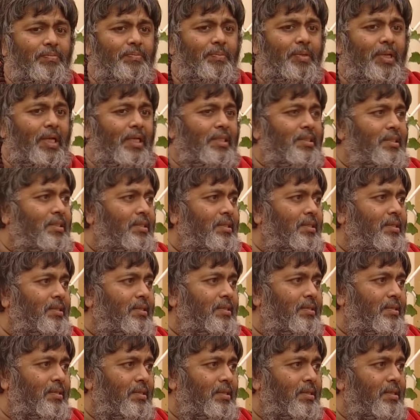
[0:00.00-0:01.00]
of plastic
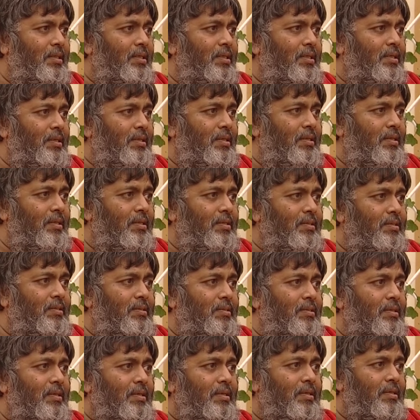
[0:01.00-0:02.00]

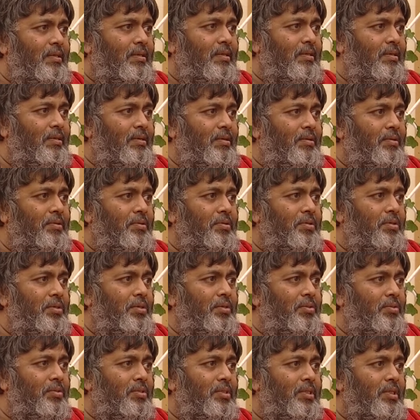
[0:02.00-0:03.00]
is, uh, you know,
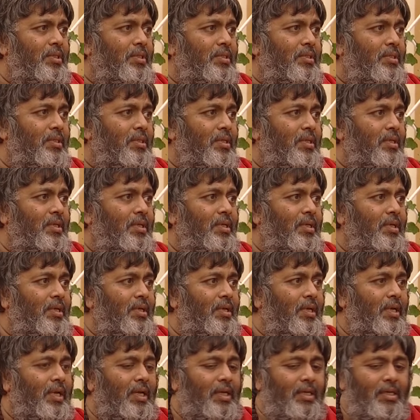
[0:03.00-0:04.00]
usage
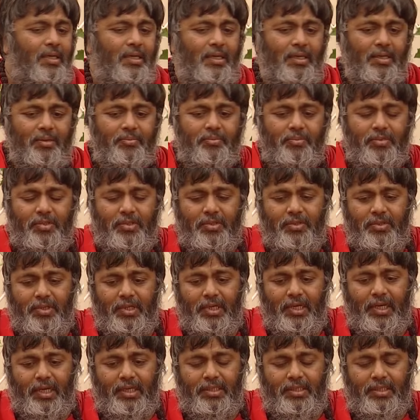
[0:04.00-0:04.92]
like uh, today